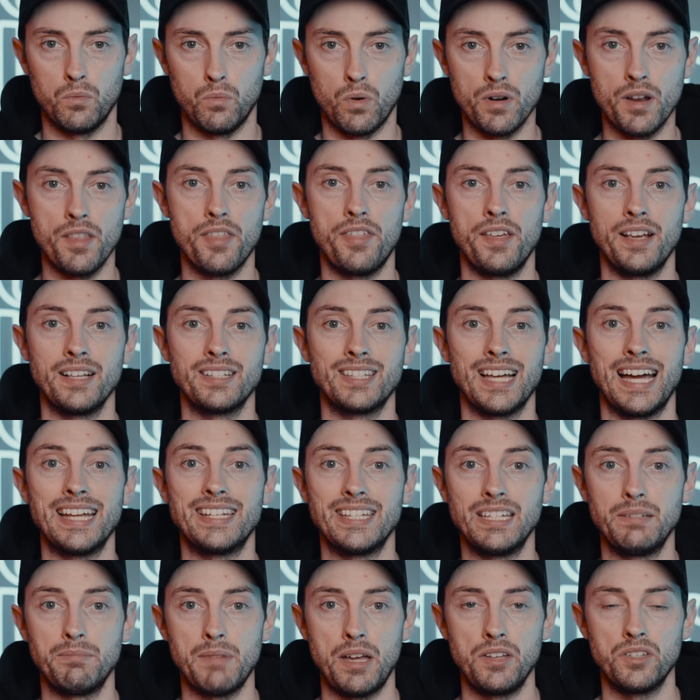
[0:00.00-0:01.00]
One of the things that I
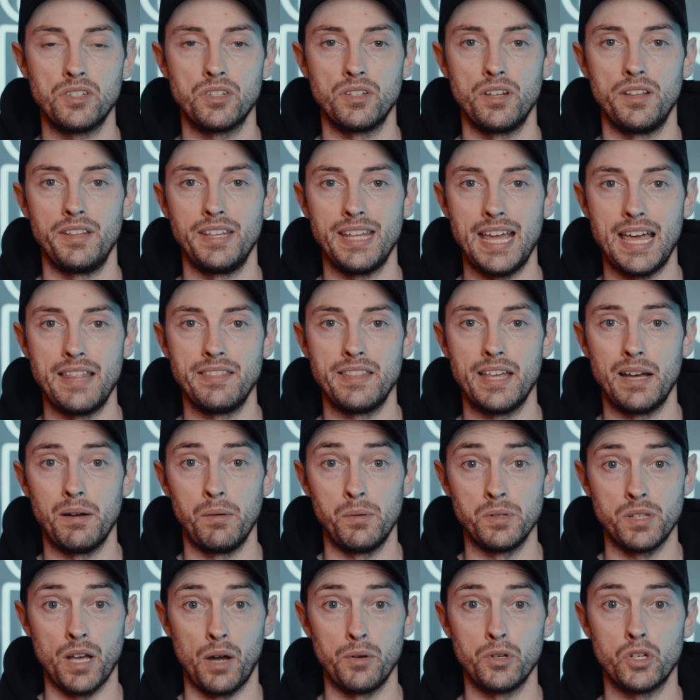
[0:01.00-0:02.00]
did mention at the end
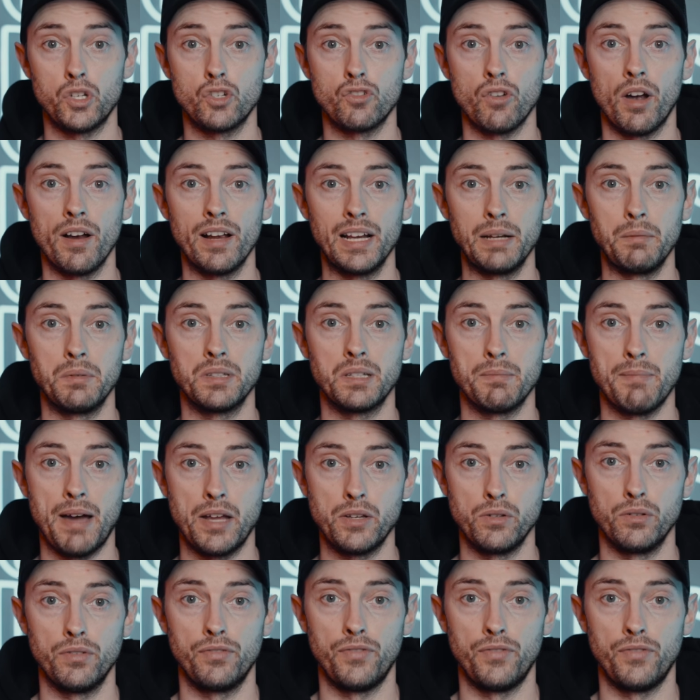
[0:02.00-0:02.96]
there was I was struggling with the manual